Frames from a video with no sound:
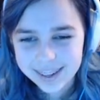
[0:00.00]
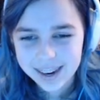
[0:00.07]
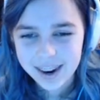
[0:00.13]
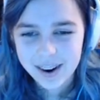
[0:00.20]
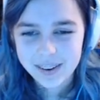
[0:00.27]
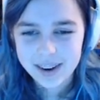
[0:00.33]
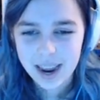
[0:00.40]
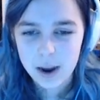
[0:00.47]

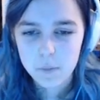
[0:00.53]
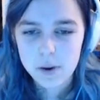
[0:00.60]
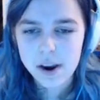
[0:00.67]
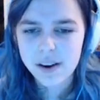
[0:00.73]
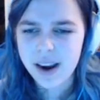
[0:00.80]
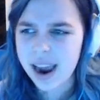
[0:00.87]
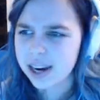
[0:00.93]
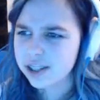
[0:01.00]
okay, we
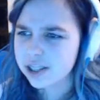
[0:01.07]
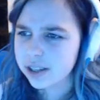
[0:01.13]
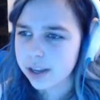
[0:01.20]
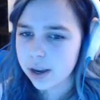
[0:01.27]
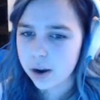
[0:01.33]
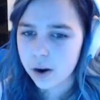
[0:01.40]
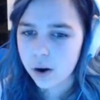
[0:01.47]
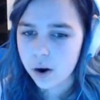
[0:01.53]
are
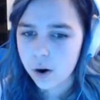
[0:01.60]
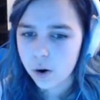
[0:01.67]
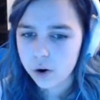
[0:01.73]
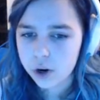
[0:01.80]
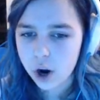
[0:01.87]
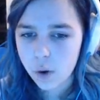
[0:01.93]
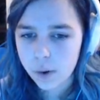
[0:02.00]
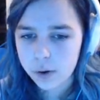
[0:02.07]
actually
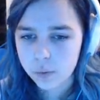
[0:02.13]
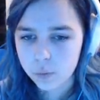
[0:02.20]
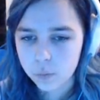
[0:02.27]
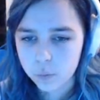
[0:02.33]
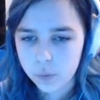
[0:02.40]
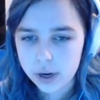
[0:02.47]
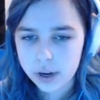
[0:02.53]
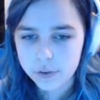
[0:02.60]

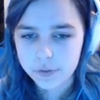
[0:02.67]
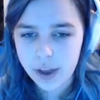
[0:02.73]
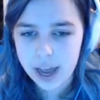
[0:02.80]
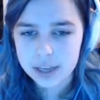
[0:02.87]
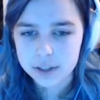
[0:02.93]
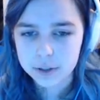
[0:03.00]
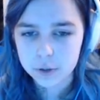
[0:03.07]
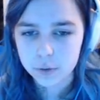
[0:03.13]
going real
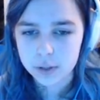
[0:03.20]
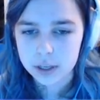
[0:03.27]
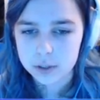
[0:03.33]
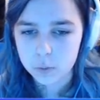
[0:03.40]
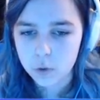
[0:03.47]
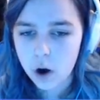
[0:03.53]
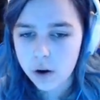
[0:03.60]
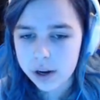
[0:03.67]
fast through
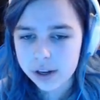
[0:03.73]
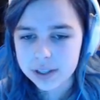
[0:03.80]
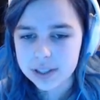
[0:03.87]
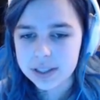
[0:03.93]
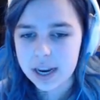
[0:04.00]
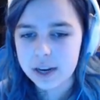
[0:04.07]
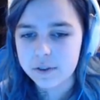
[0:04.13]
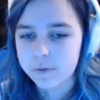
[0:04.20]
this. We're already on
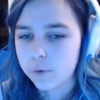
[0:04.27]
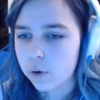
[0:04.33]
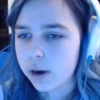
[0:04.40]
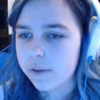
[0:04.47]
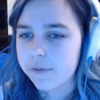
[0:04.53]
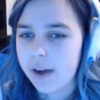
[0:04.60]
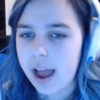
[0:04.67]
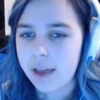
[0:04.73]
stage
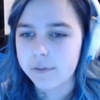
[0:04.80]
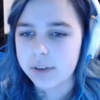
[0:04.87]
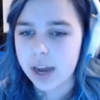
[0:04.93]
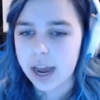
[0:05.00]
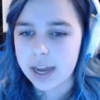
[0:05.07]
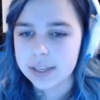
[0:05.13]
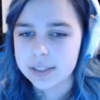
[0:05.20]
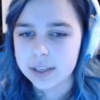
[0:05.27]
45,
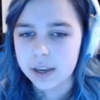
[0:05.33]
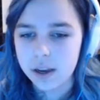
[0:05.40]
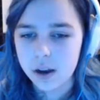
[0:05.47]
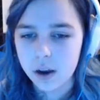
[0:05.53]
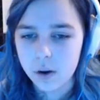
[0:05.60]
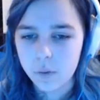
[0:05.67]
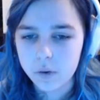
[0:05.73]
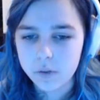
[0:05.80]
guys.
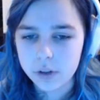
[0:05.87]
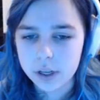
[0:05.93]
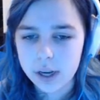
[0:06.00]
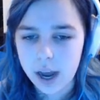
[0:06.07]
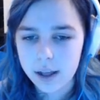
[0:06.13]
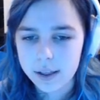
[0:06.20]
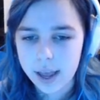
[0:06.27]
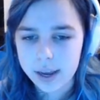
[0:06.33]
We've only
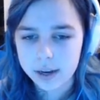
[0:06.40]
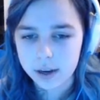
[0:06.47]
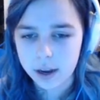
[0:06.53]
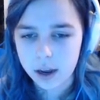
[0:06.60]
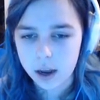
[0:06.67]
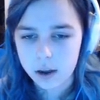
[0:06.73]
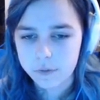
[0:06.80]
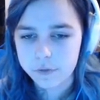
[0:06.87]
got like
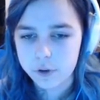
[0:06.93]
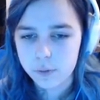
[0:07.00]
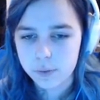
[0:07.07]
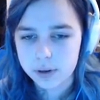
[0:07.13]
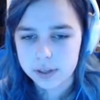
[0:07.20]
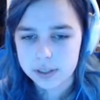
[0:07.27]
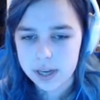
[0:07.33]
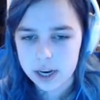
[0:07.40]
a few
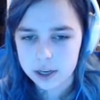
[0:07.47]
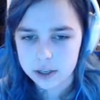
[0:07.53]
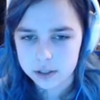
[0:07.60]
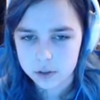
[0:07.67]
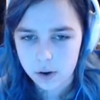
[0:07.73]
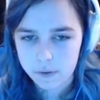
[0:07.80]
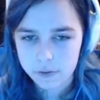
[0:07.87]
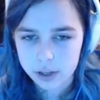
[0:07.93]
more stages,
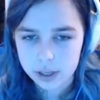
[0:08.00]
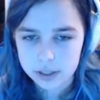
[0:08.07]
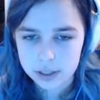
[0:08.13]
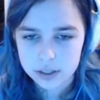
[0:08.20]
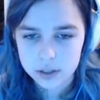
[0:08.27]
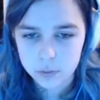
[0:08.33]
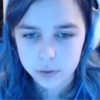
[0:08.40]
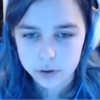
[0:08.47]
so I feel like
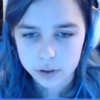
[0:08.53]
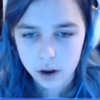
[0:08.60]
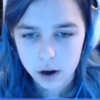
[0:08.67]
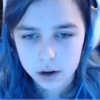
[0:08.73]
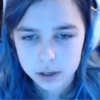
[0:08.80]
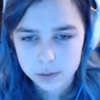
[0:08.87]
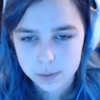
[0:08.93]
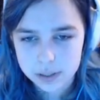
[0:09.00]
this is one of the
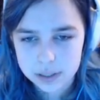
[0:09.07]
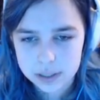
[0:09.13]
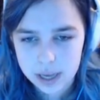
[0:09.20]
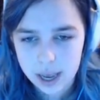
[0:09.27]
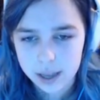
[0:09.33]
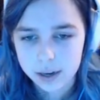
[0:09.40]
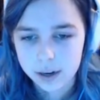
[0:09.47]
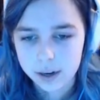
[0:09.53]
hardest ones
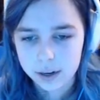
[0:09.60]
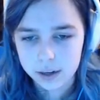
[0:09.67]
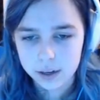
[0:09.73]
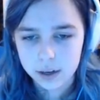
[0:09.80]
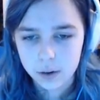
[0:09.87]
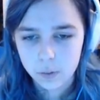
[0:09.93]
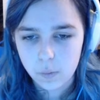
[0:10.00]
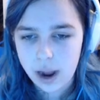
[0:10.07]
yet.
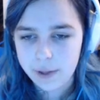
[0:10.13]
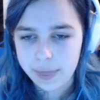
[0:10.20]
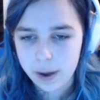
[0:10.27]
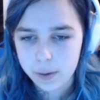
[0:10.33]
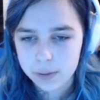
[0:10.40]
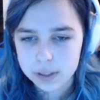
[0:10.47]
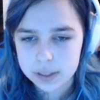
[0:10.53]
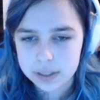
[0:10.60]
Wow,
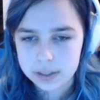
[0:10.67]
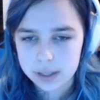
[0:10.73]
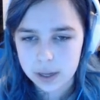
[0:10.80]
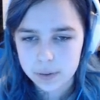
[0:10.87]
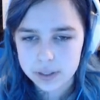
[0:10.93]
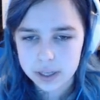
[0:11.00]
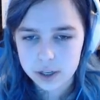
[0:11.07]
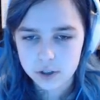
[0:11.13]
that was that
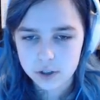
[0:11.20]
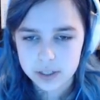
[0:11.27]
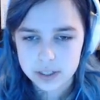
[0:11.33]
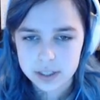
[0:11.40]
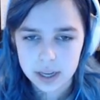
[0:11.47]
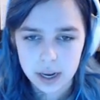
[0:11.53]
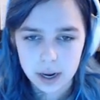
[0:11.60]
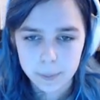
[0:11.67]
was
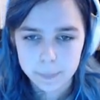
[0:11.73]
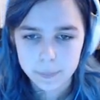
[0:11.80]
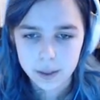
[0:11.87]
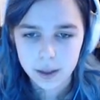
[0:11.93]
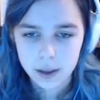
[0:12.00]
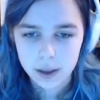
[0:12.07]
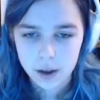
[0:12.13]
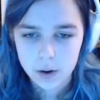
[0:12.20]
interesting.
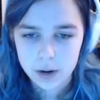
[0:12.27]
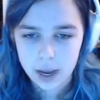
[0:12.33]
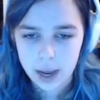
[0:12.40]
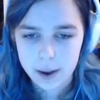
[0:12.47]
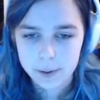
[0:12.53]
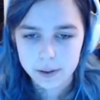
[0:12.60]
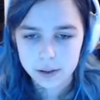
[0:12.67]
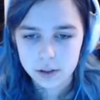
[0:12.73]

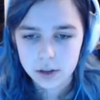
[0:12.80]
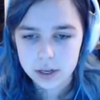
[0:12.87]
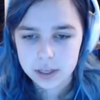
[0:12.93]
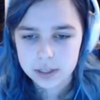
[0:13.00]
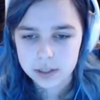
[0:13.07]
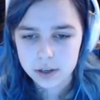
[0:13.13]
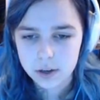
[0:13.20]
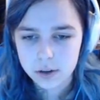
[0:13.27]
Okay, look,
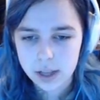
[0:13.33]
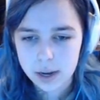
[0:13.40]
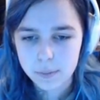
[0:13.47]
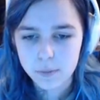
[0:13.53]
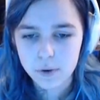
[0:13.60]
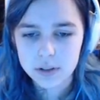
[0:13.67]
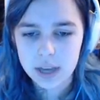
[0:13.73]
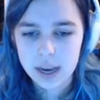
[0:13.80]
it's little like
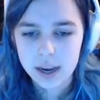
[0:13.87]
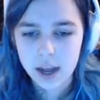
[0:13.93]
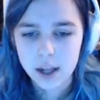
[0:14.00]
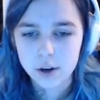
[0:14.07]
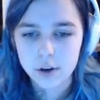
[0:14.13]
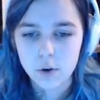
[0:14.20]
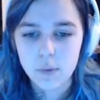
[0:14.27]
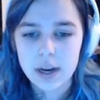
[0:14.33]

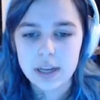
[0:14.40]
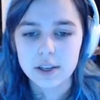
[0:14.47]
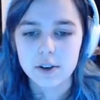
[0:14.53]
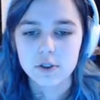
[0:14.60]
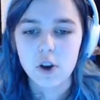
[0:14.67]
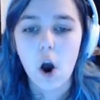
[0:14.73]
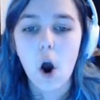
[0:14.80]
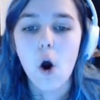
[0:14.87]
multicolored
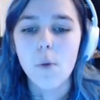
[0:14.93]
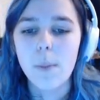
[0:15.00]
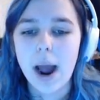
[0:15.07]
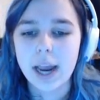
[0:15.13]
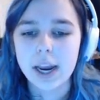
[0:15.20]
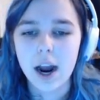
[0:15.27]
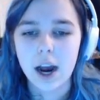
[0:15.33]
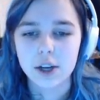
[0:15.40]
erasers. Oh
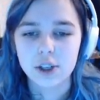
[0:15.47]
my gosh,